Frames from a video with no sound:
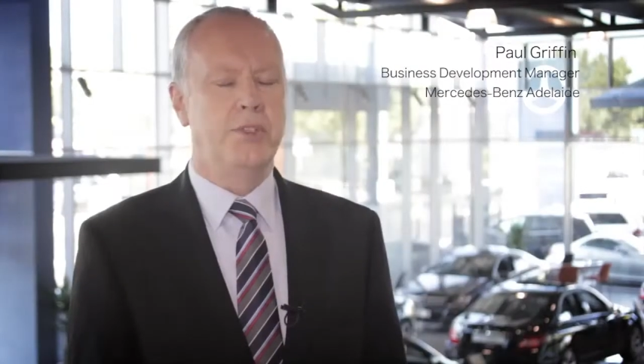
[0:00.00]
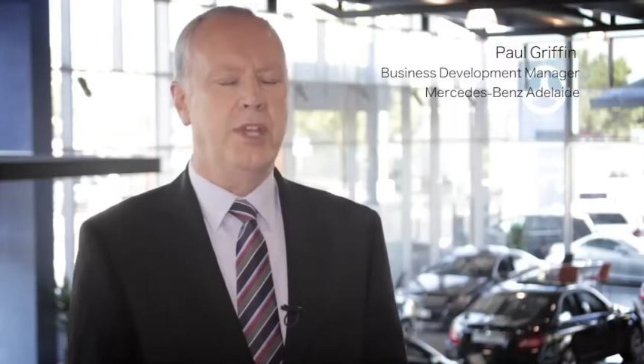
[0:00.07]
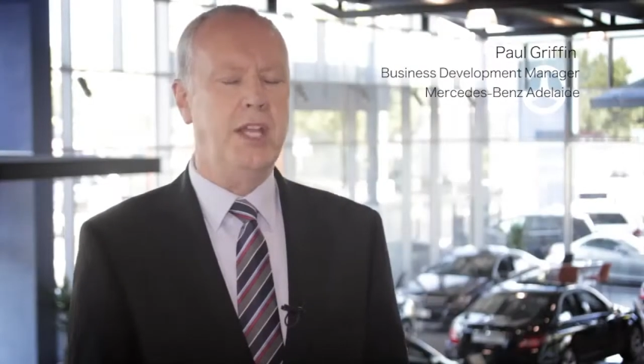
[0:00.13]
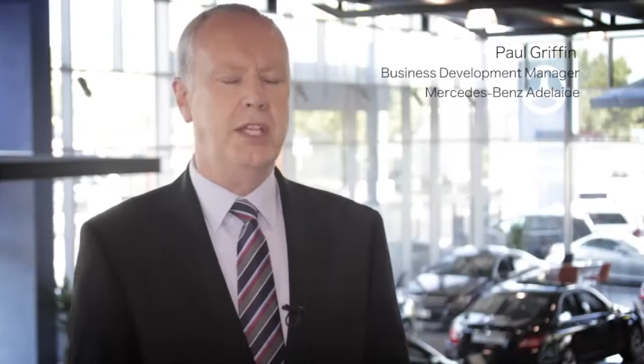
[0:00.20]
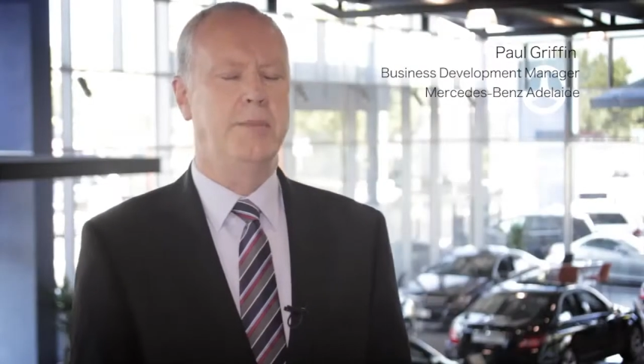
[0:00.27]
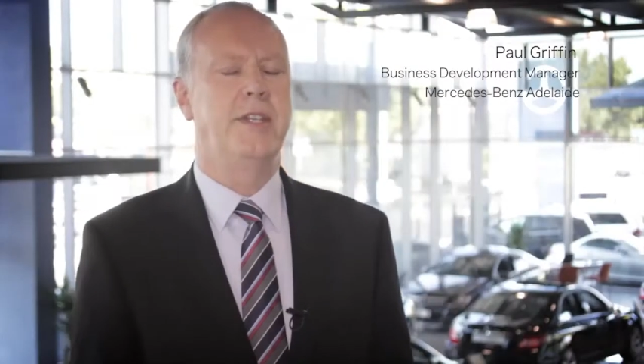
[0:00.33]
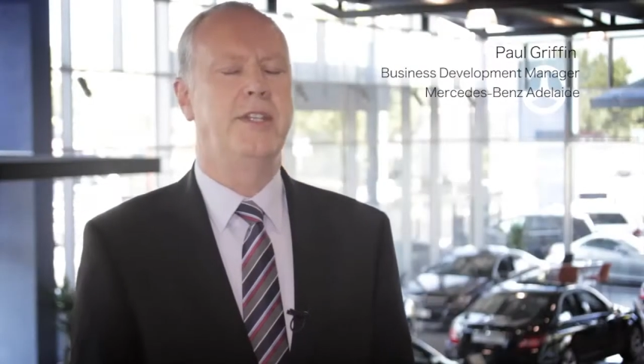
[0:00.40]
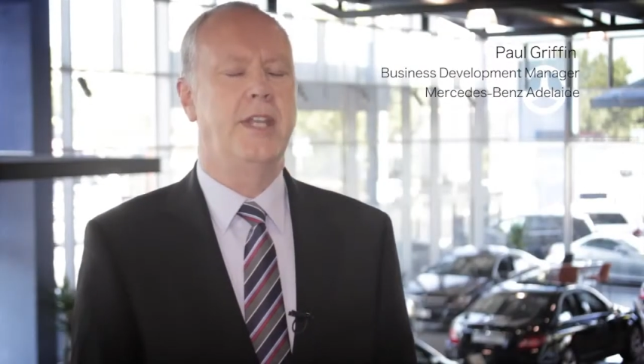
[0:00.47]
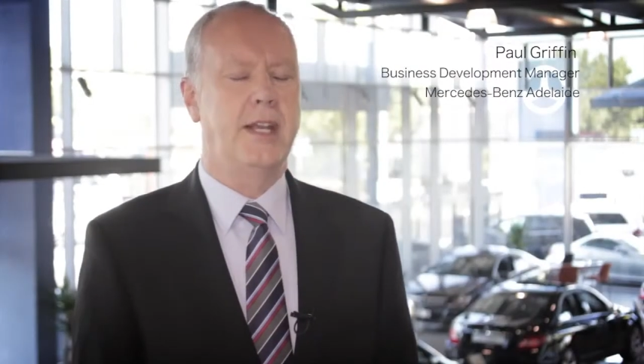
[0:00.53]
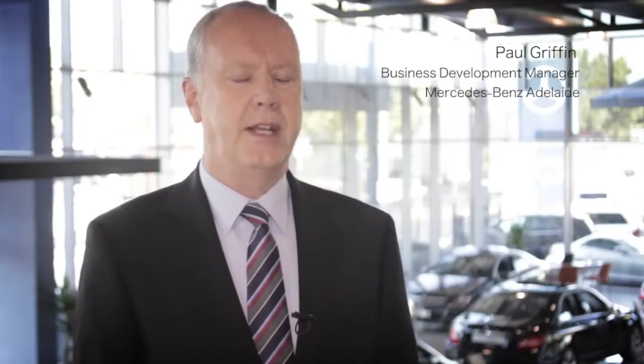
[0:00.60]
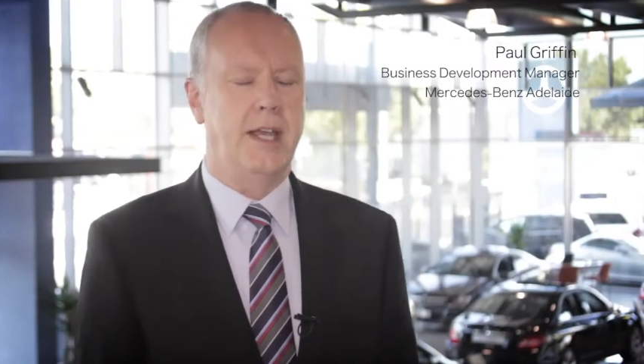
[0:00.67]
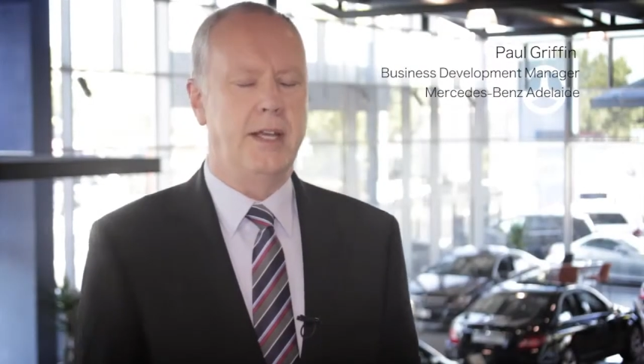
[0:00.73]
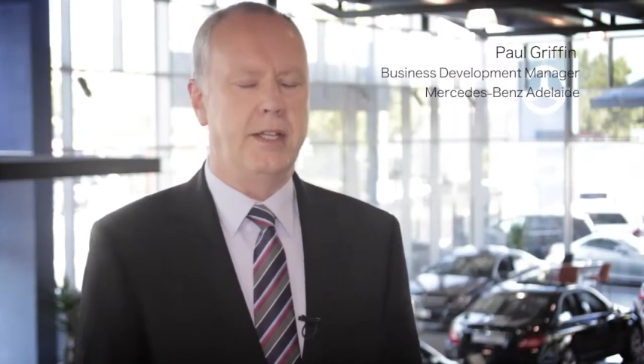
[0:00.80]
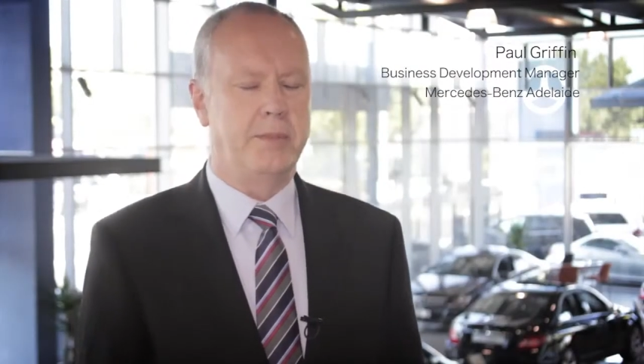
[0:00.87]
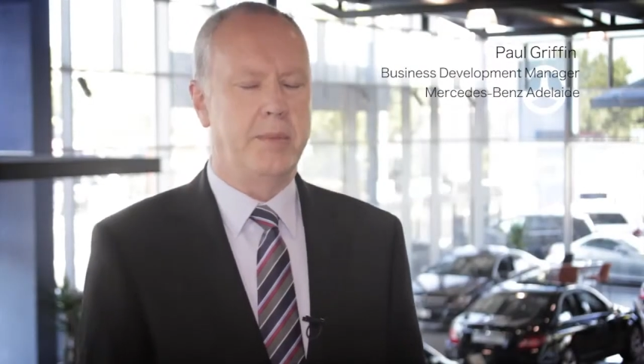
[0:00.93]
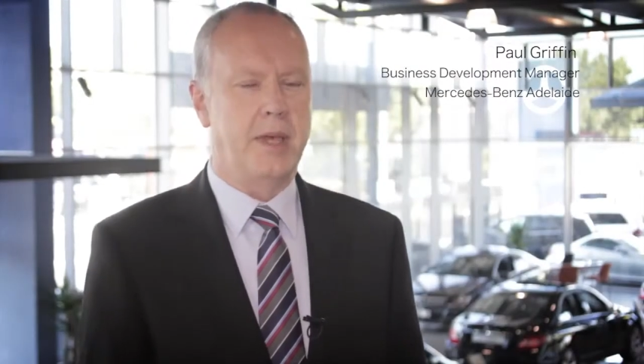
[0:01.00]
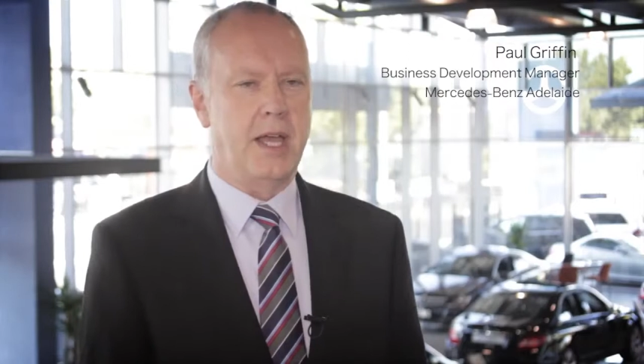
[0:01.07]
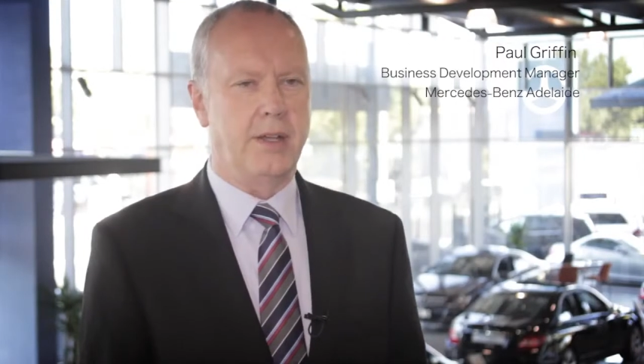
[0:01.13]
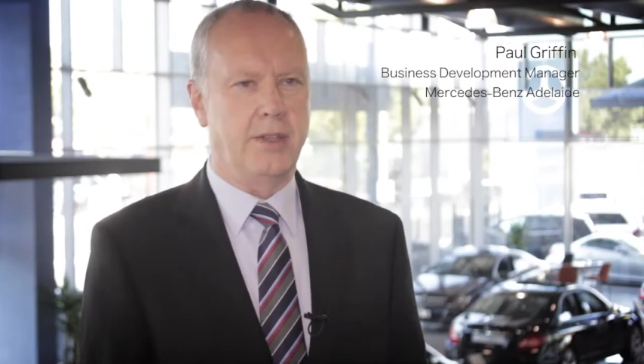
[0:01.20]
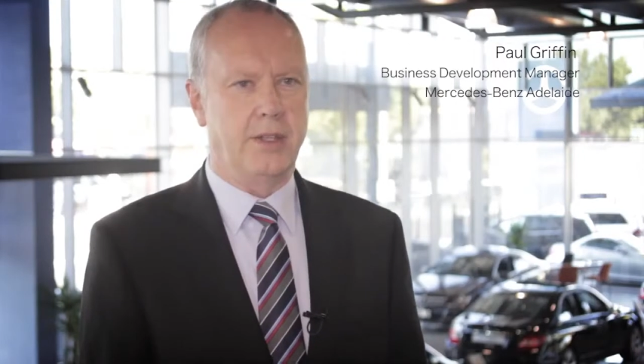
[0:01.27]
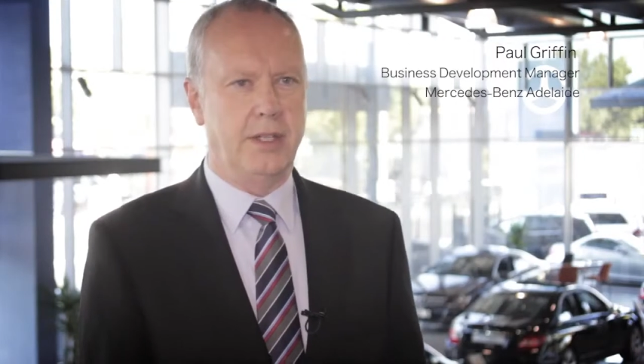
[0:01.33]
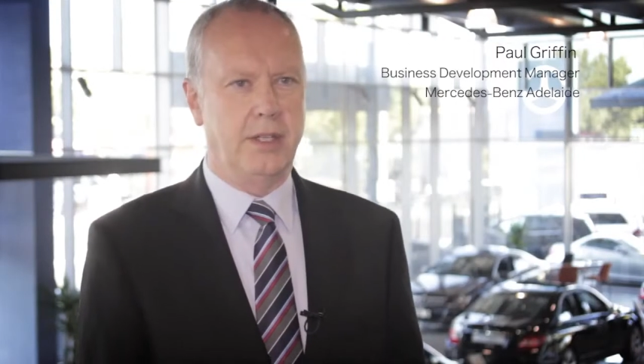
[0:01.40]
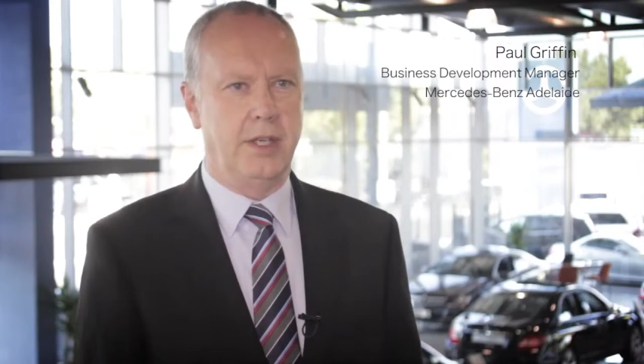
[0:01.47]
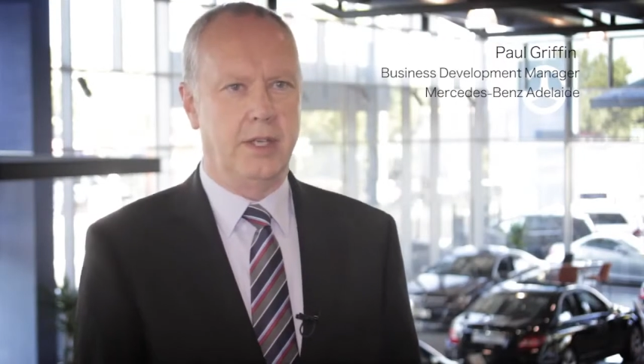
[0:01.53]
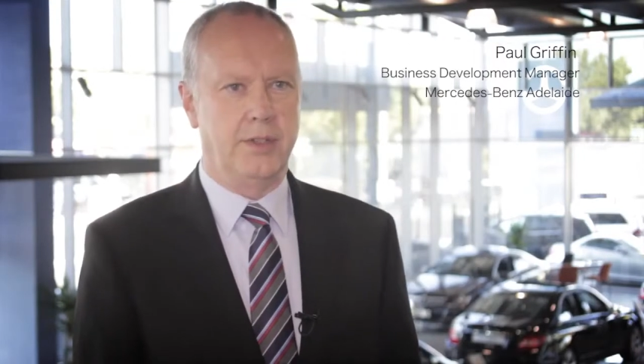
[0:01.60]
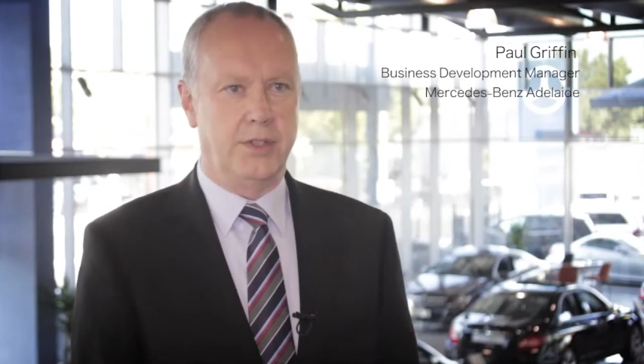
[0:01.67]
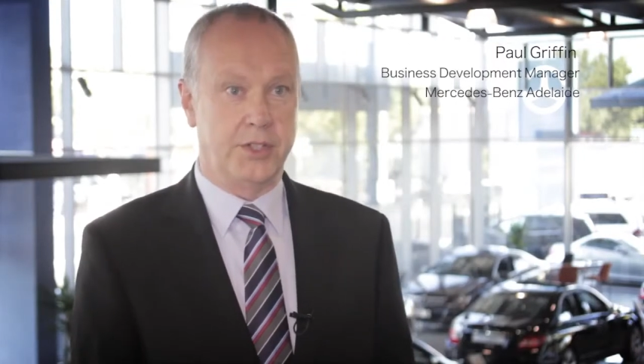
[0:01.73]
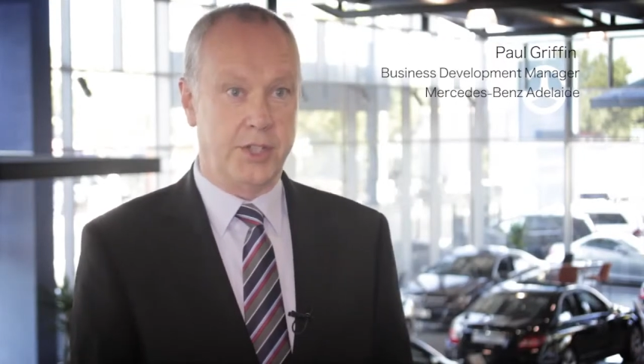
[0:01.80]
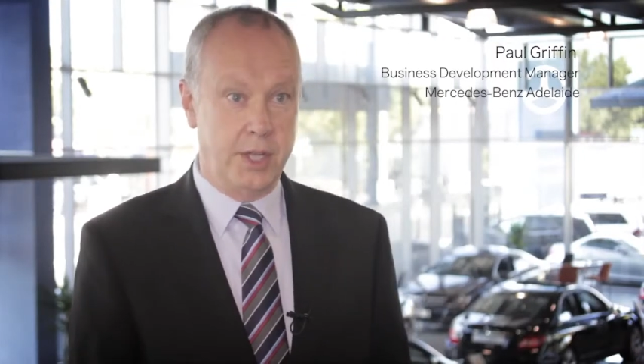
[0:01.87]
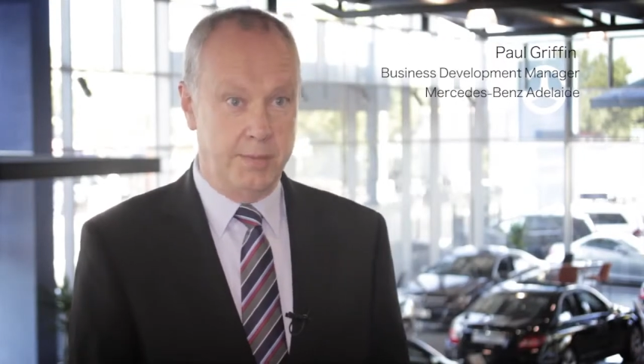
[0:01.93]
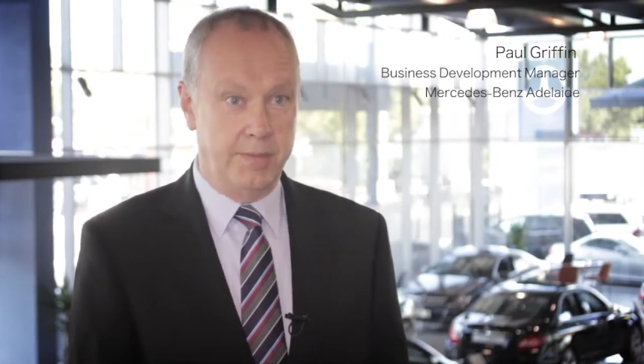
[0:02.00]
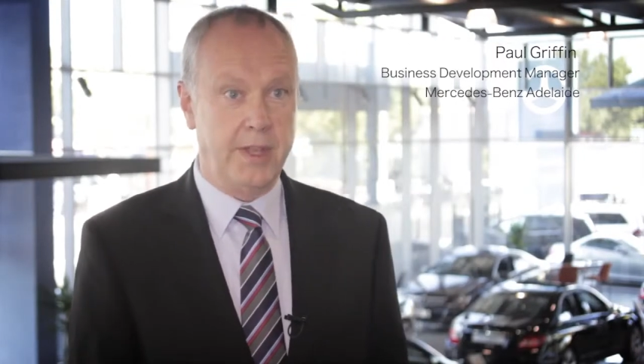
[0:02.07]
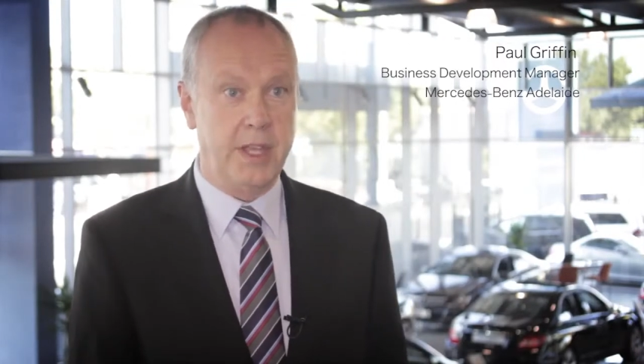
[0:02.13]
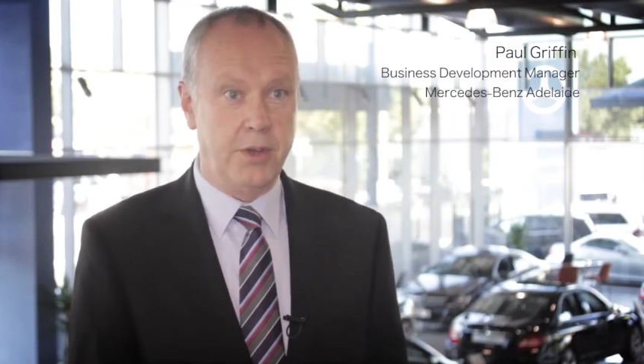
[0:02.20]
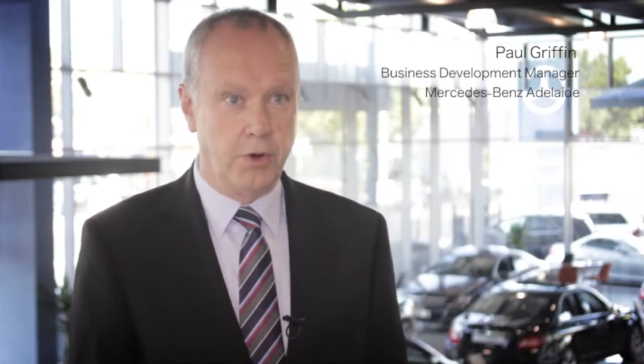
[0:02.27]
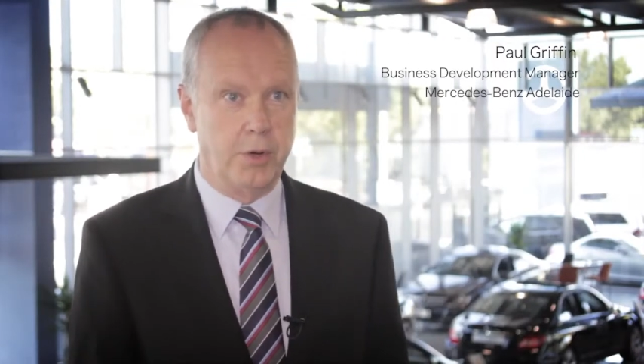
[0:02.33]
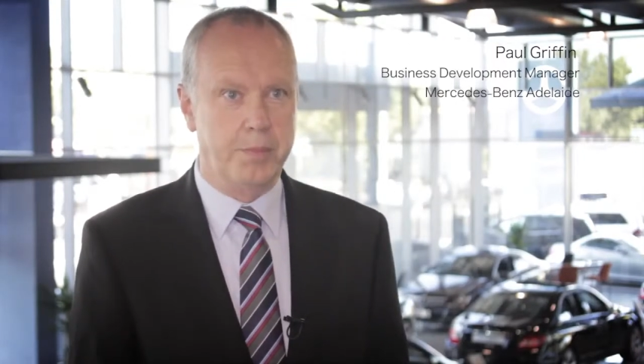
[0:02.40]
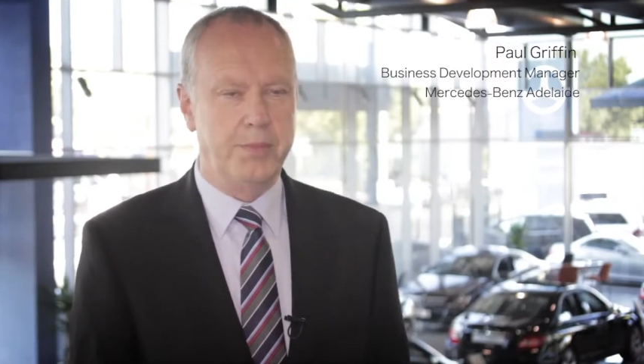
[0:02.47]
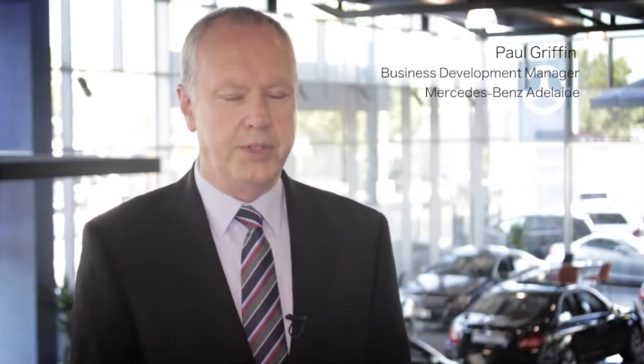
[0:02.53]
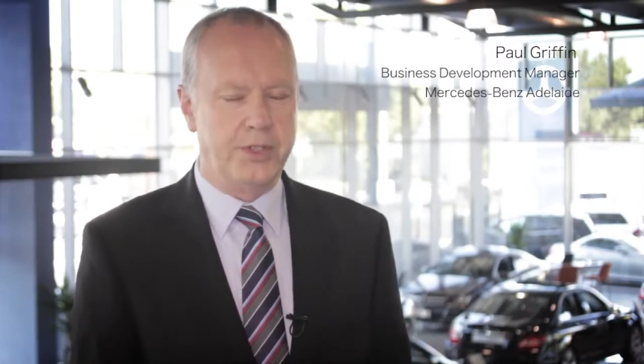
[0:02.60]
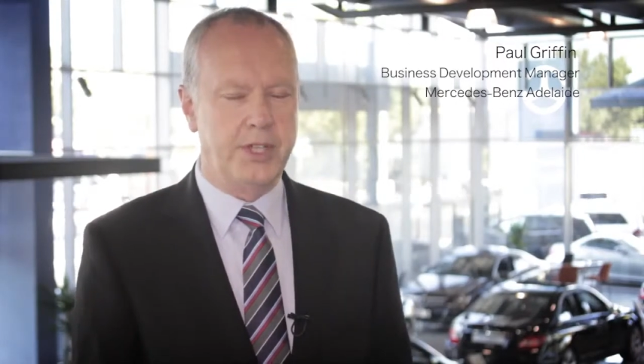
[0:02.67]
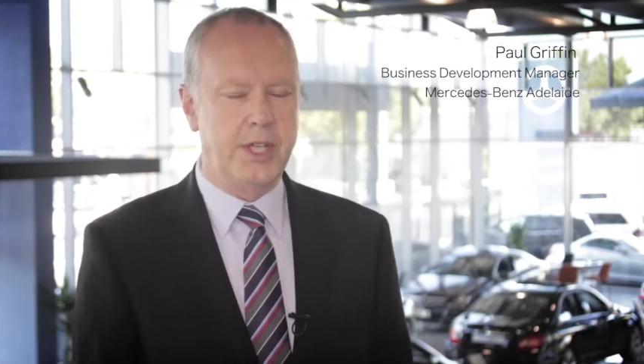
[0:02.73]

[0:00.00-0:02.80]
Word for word: Mercedes-Benz Adelaide is part of the, uh, the CMV Group. The